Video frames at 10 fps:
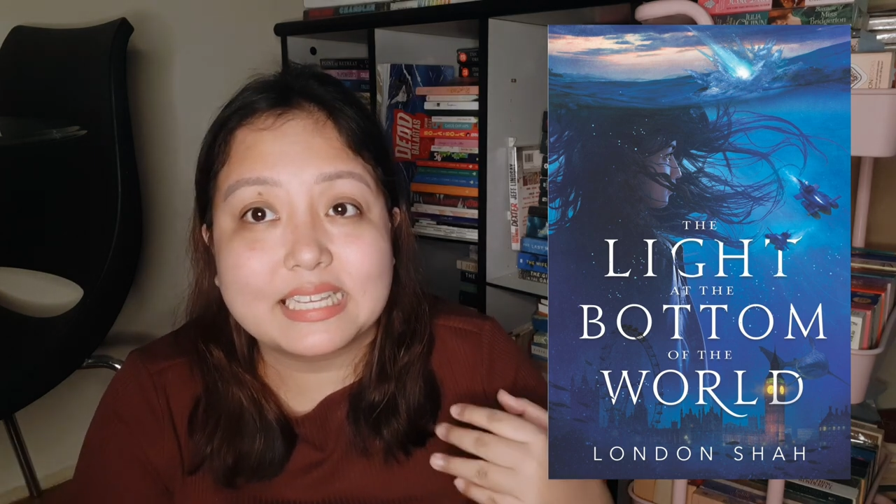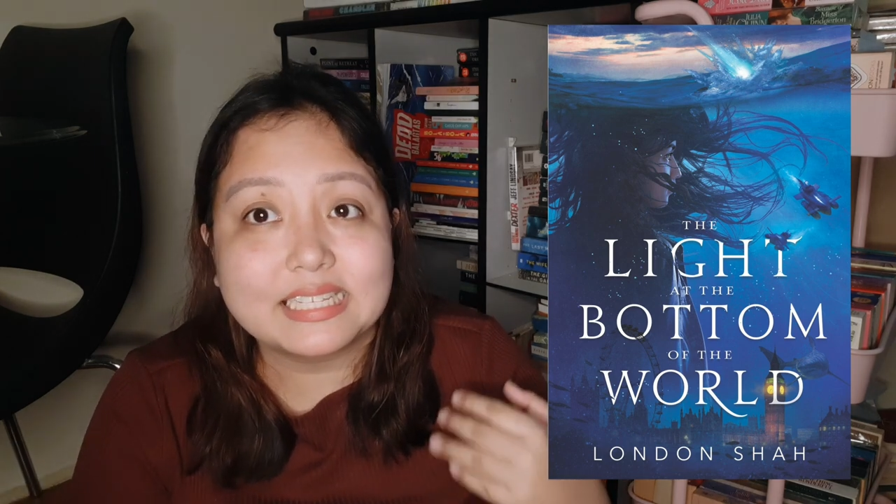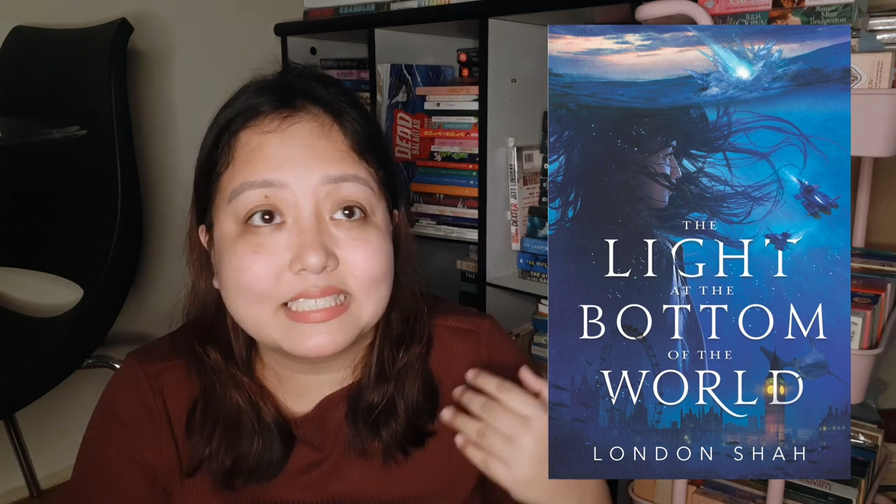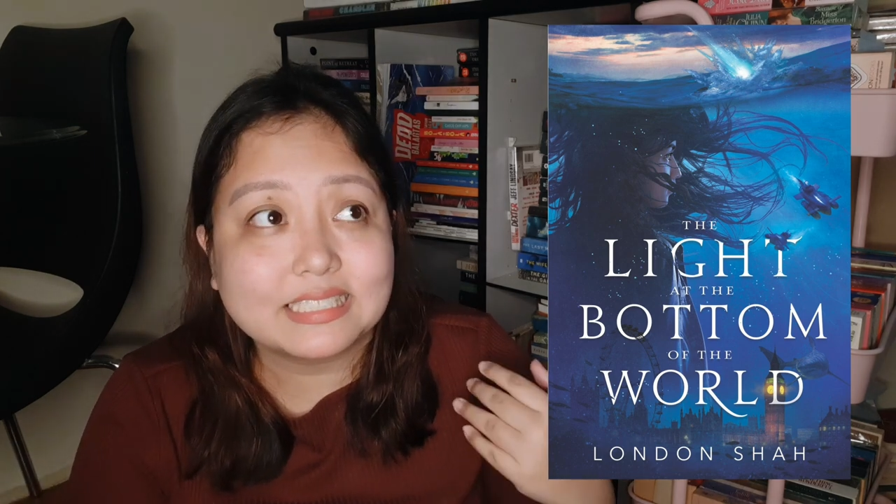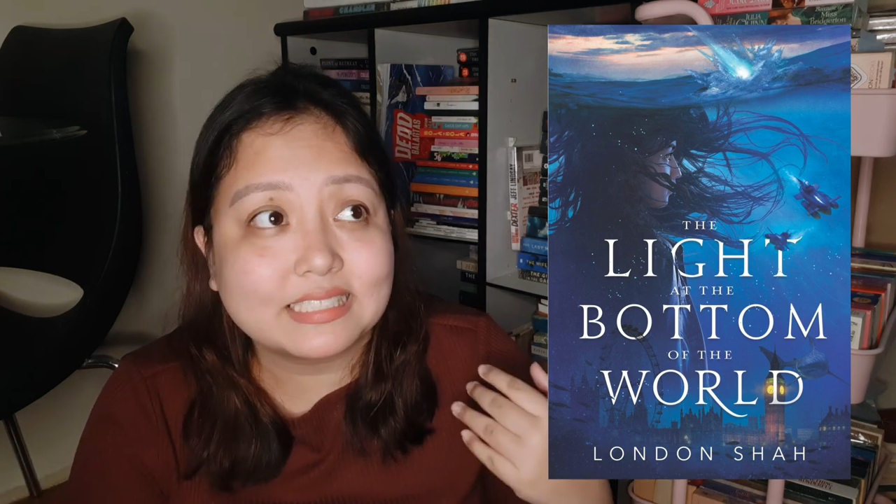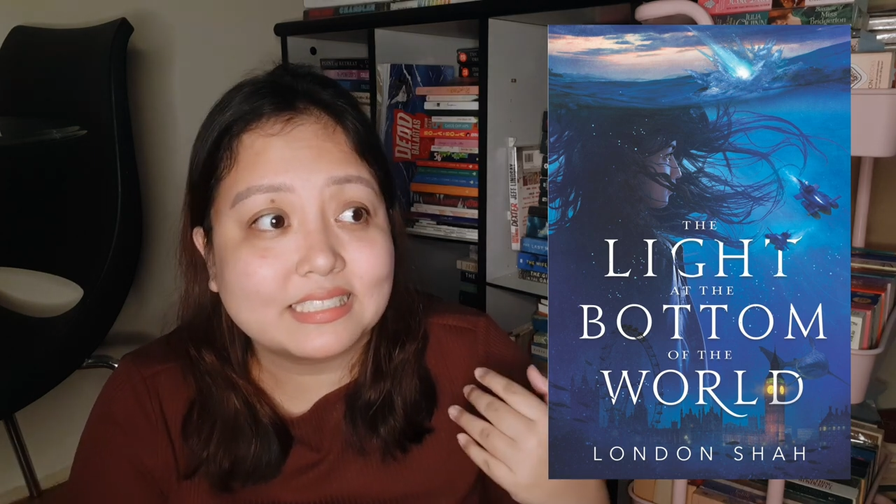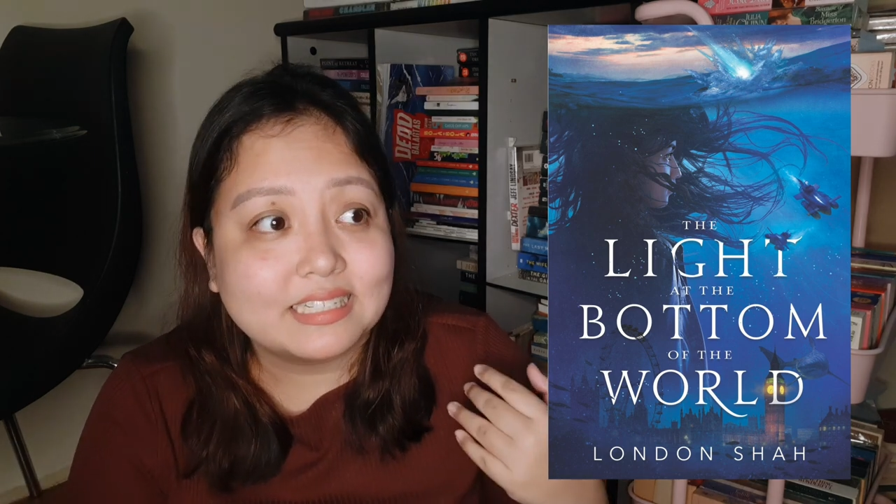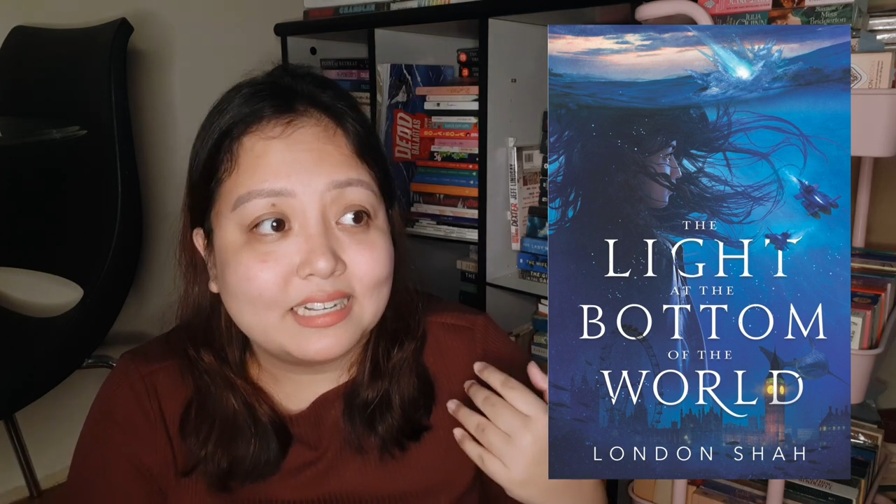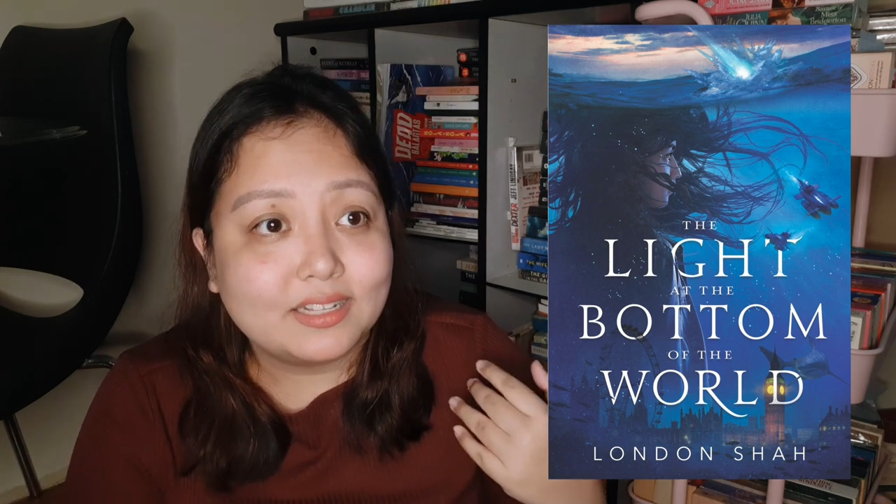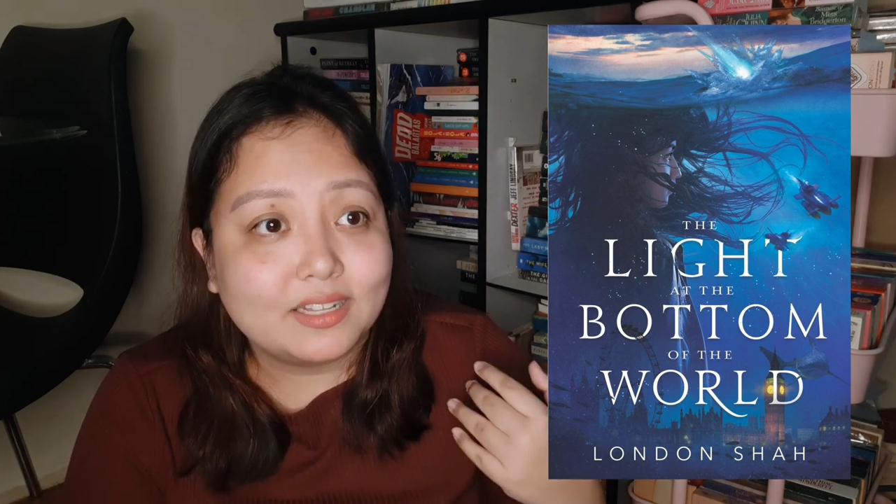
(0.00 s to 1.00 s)
is
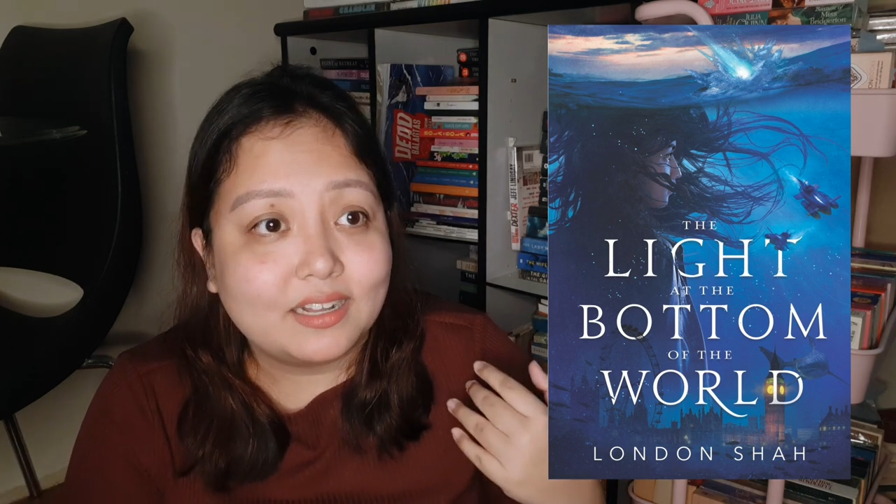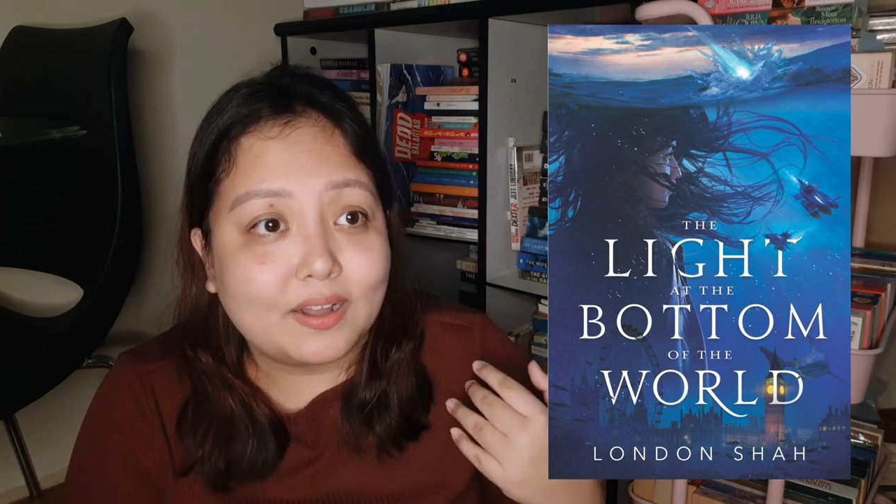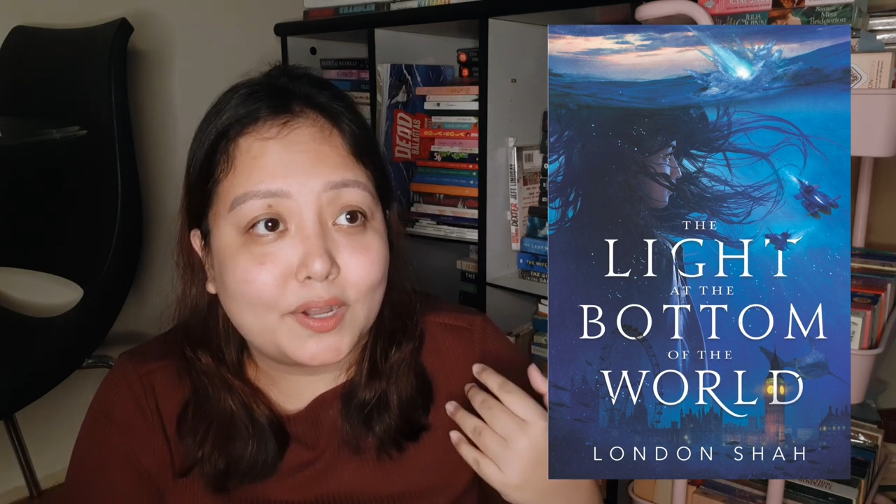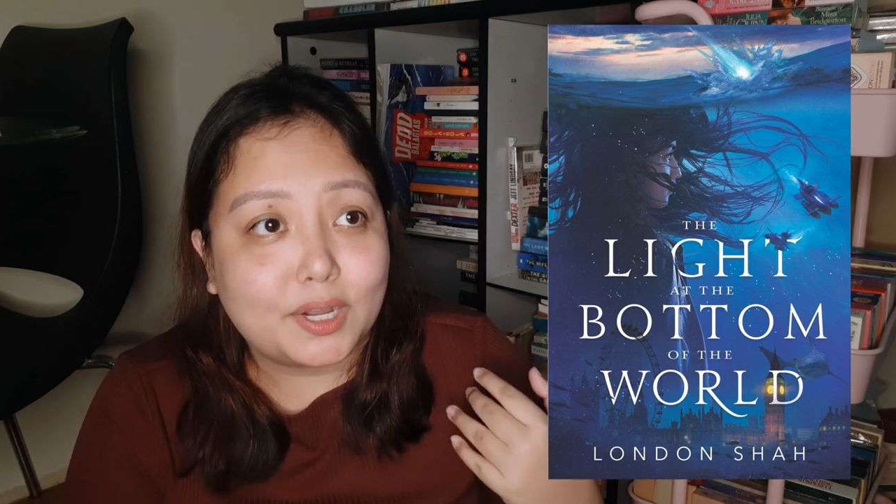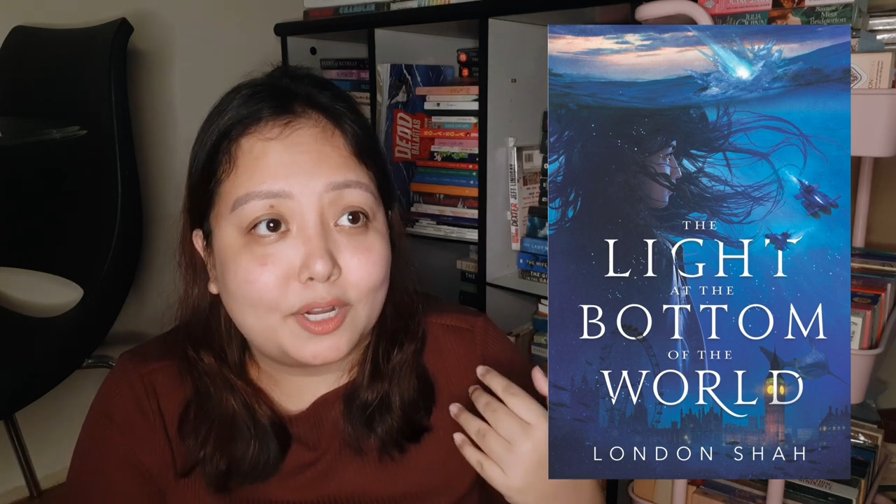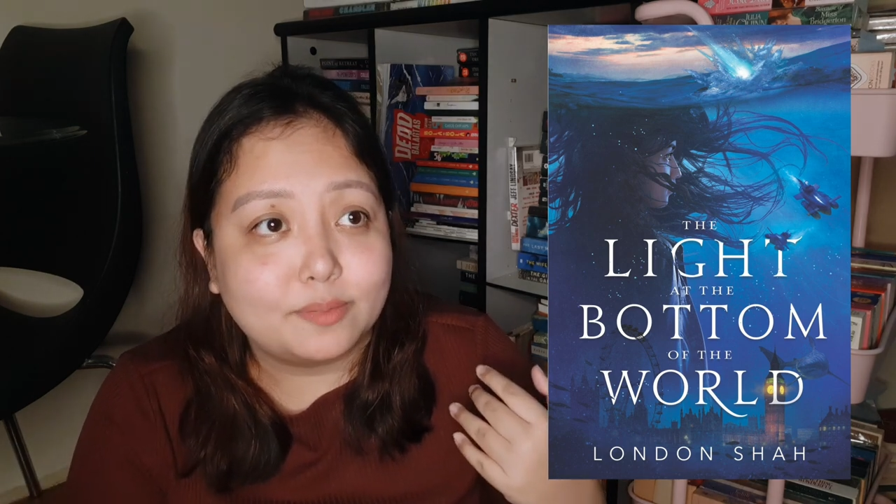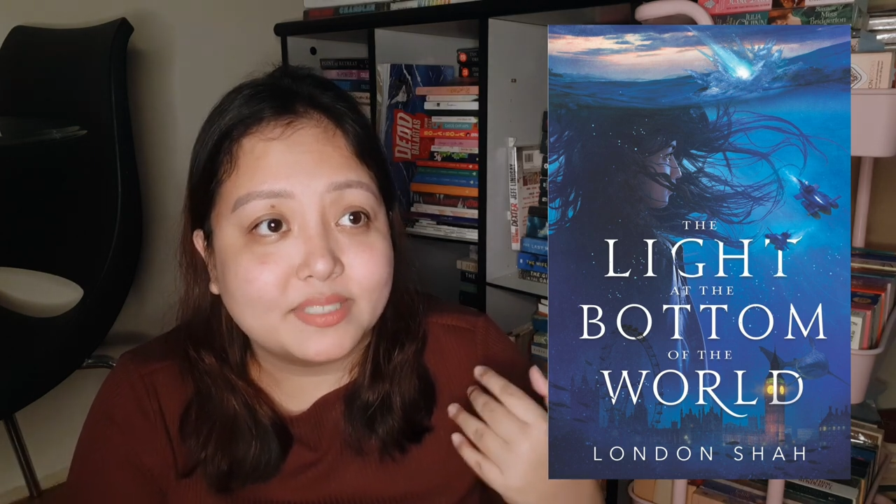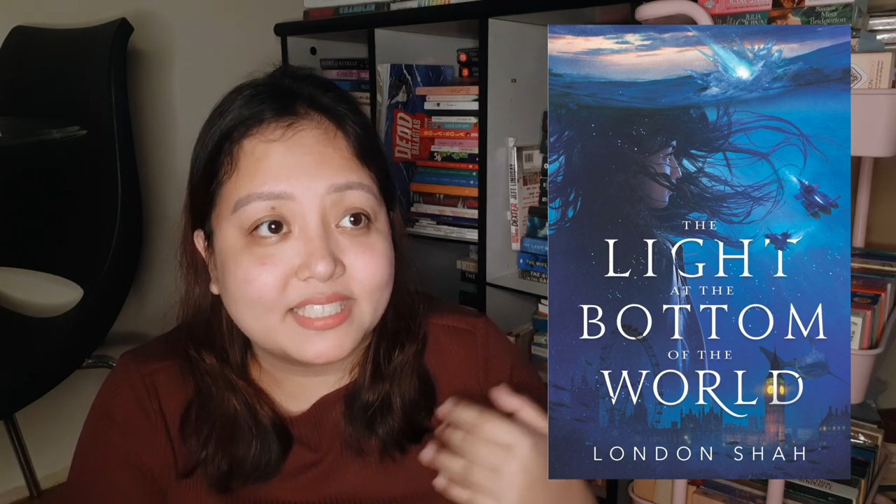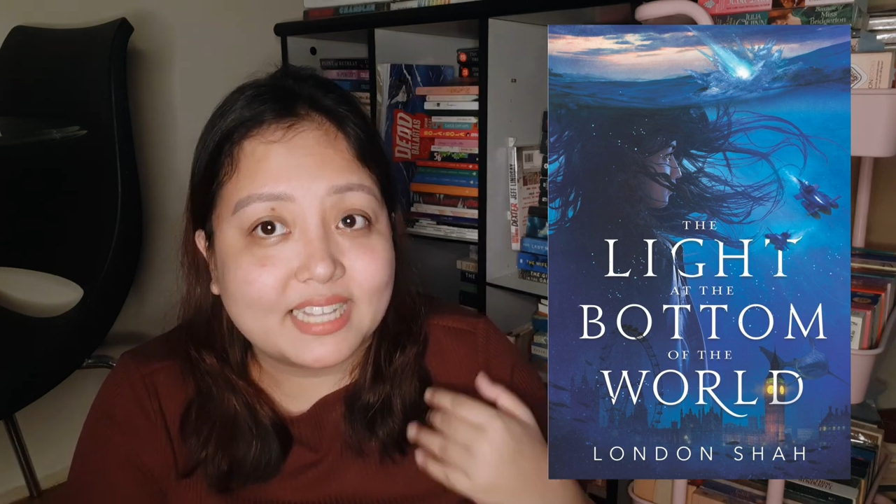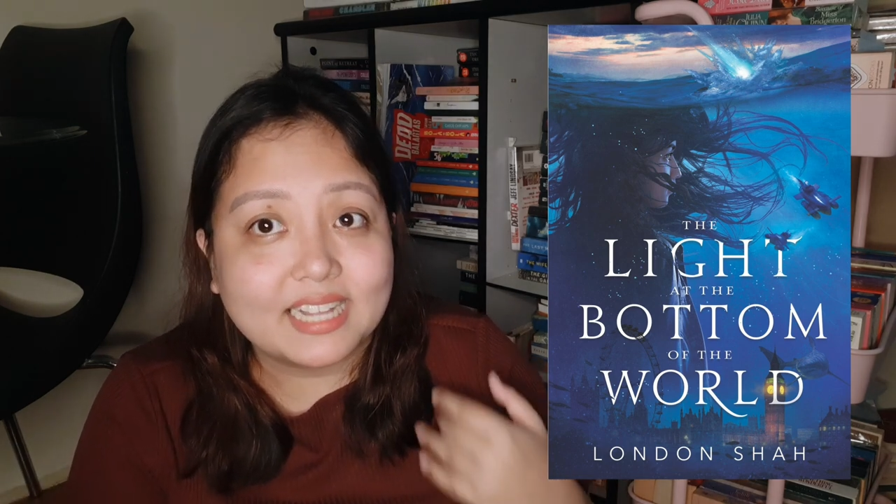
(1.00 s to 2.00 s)

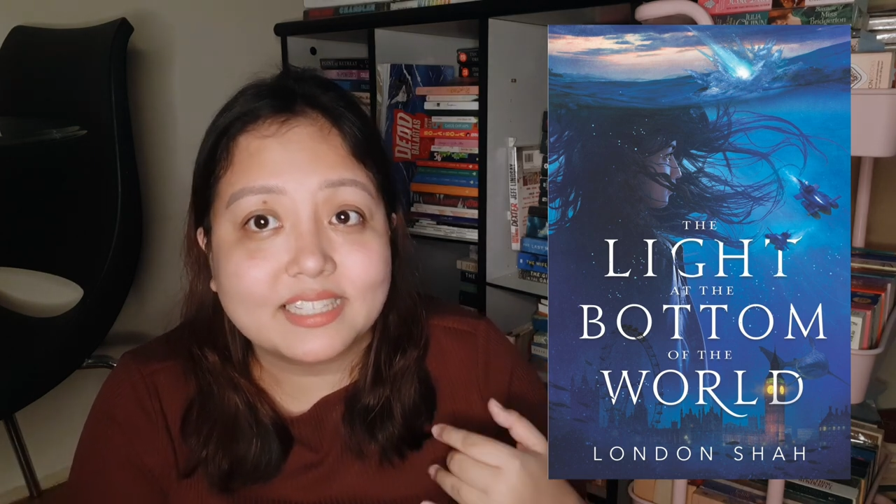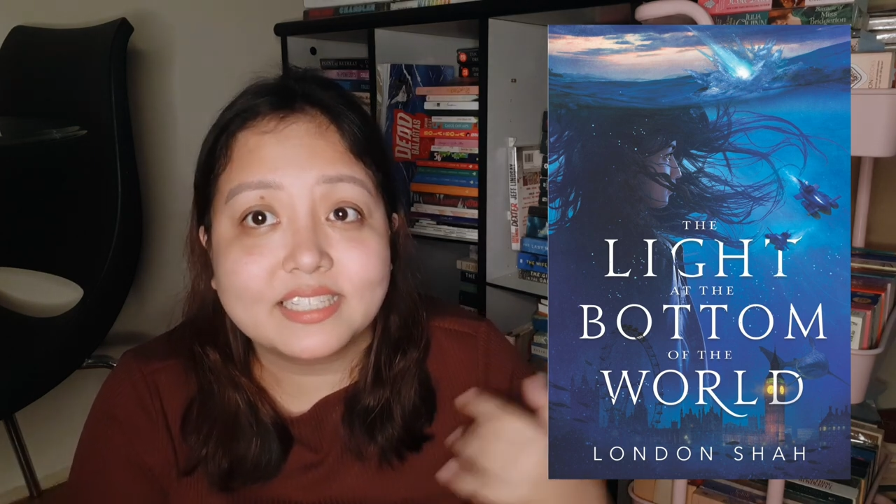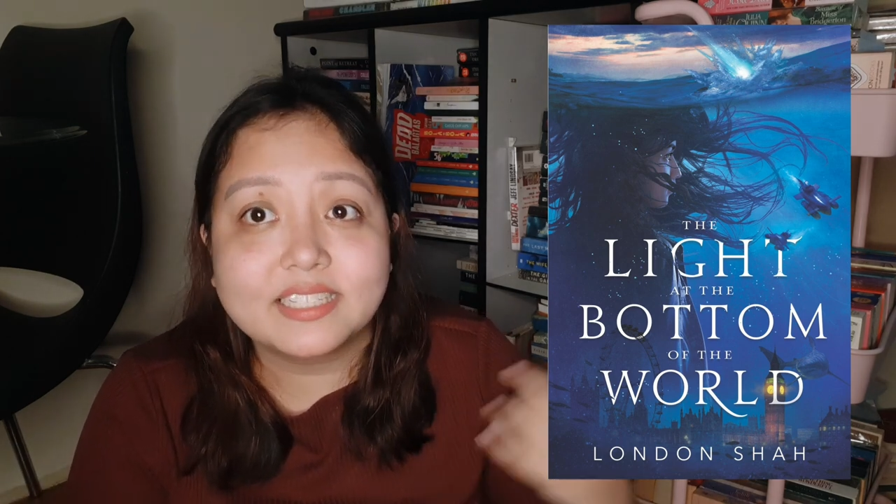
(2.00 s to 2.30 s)
set